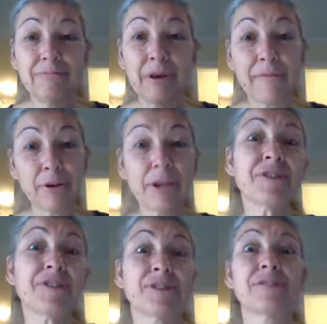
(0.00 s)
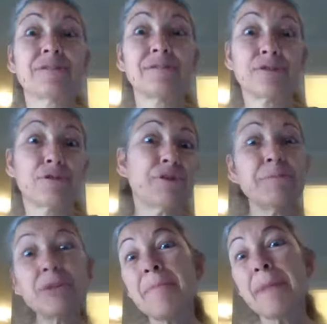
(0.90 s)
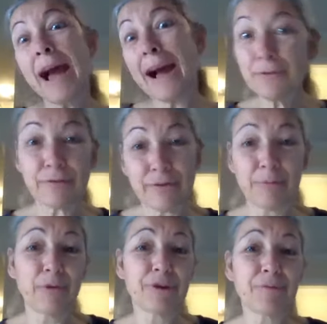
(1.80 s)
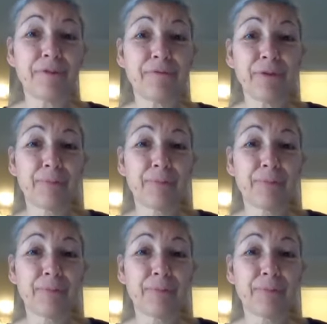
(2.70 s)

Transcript: we have our licenses. So sometime after February 25th,